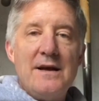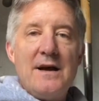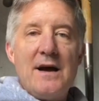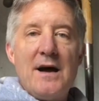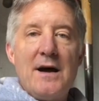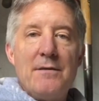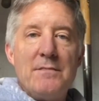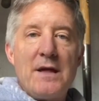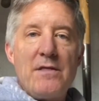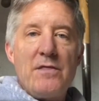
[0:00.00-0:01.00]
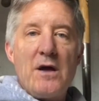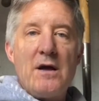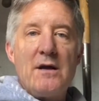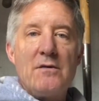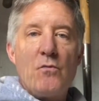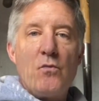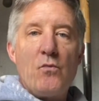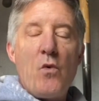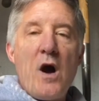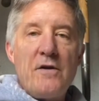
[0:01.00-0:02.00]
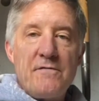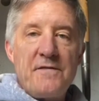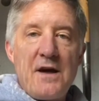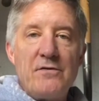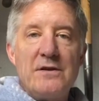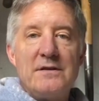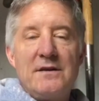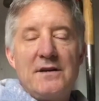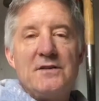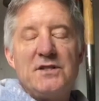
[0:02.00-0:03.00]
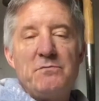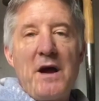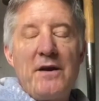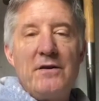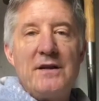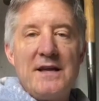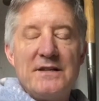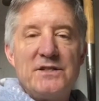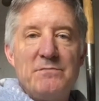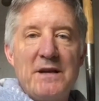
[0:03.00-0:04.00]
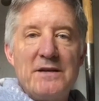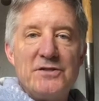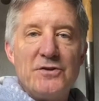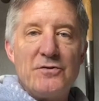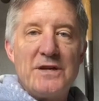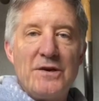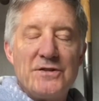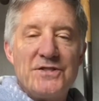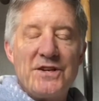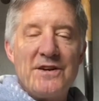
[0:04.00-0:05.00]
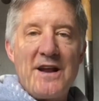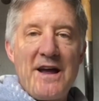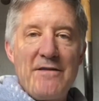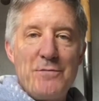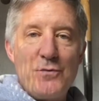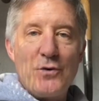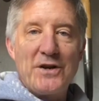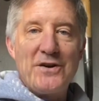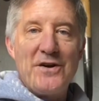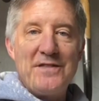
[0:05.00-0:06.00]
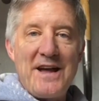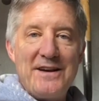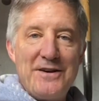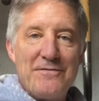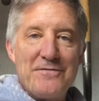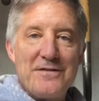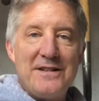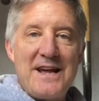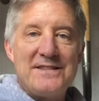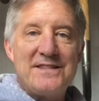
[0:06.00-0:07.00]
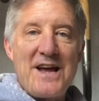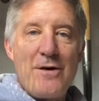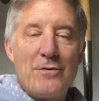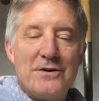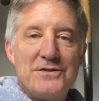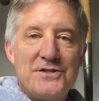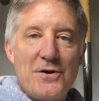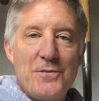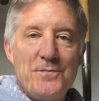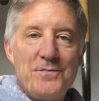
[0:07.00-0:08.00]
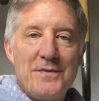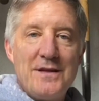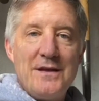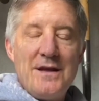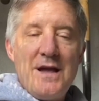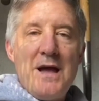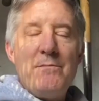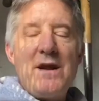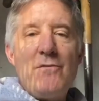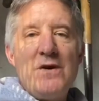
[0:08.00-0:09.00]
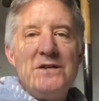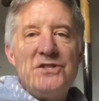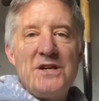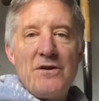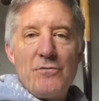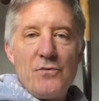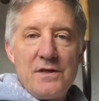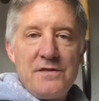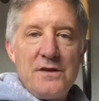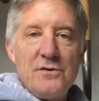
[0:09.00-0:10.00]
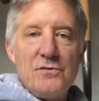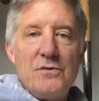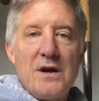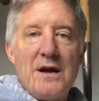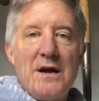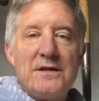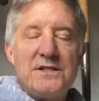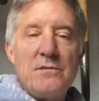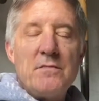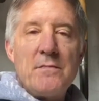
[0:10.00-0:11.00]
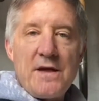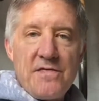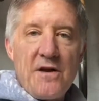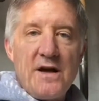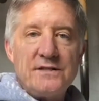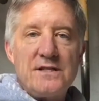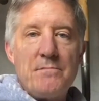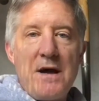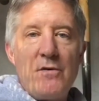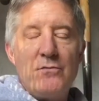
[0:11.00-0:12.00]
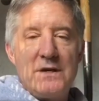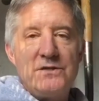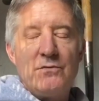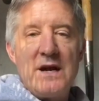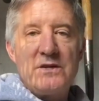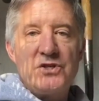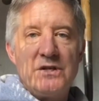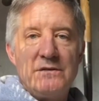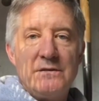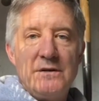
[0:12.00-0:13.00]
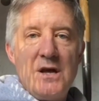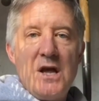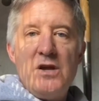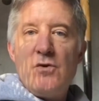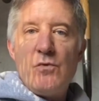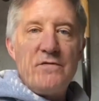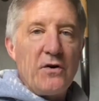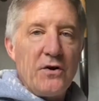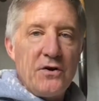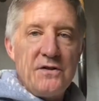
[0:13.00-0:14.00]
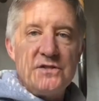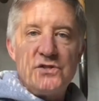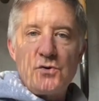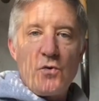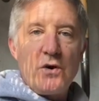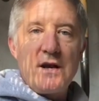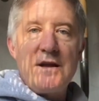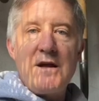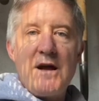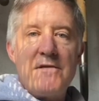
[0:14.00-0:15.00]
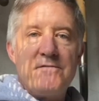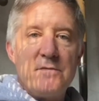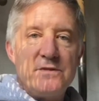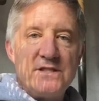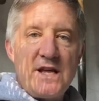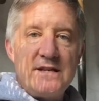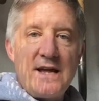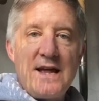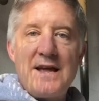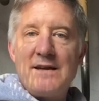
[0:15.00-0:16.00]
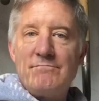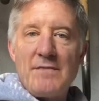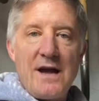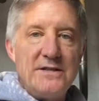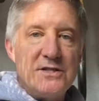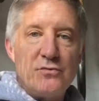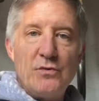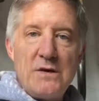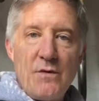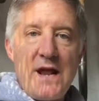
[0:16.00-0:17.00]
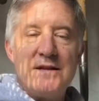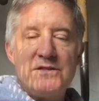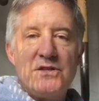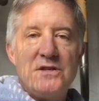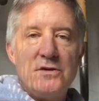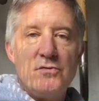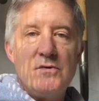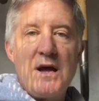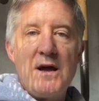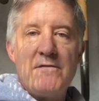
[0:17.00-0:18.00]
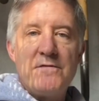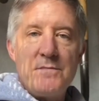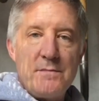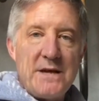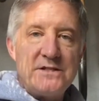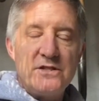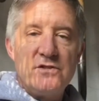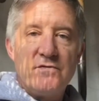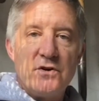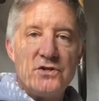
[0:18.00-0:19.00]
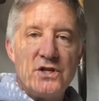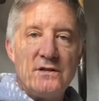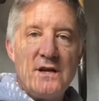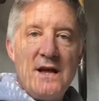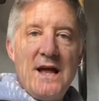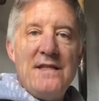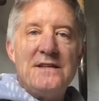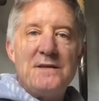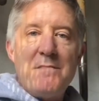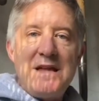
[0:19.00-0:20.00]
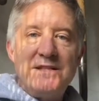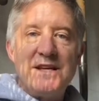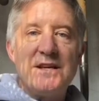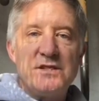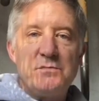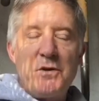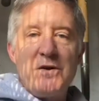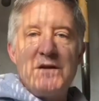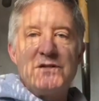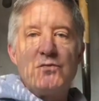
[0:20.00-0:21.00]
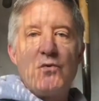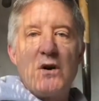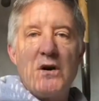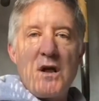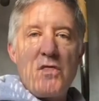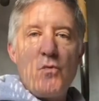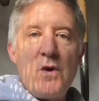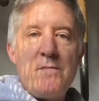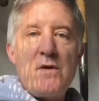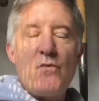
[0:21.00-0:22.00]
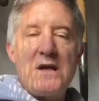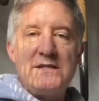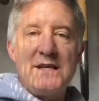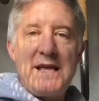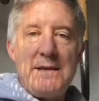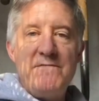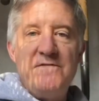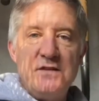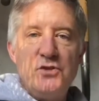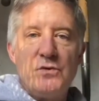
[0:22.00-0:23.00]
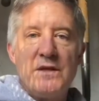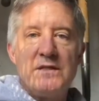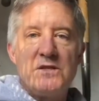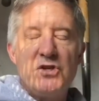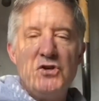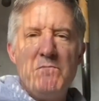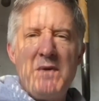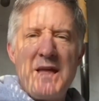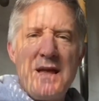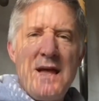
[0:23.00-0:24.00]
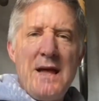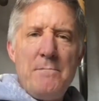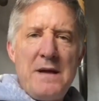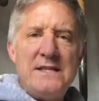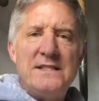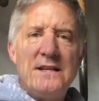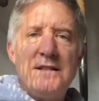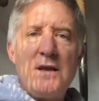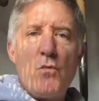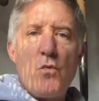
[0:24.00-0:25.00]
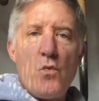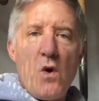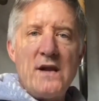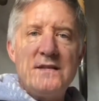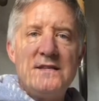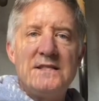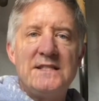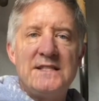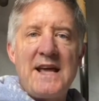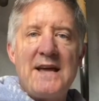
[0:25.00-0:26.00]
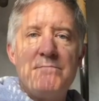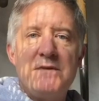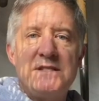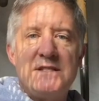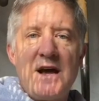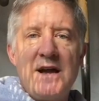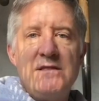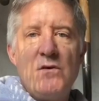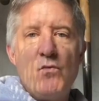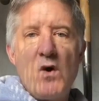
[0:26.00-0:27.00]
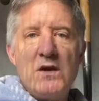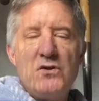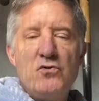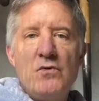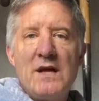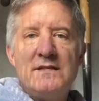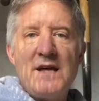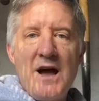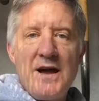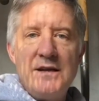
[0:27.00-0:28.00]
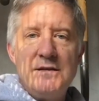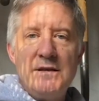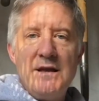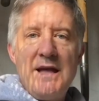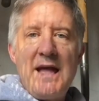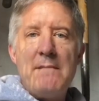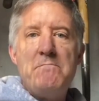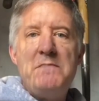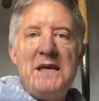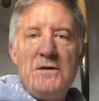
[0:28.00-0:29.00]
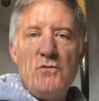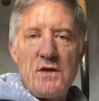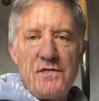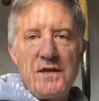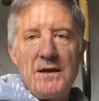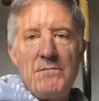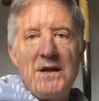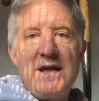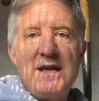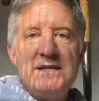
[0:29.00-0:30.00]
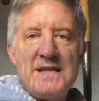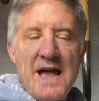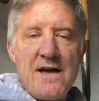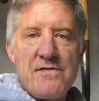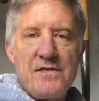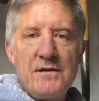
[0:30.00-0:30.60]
the water fountain conspired against me, and so Kirsten and I have been working on that here for the last hour or so. But I want to share with you some of my thoughts about resurrection. We've heard the story from Sunday, and I just reread it to you from the Message version. This amazing experience where the women went to keep vigil at the tomb. They basically wanted to stand beside the one who had died and be with him in death.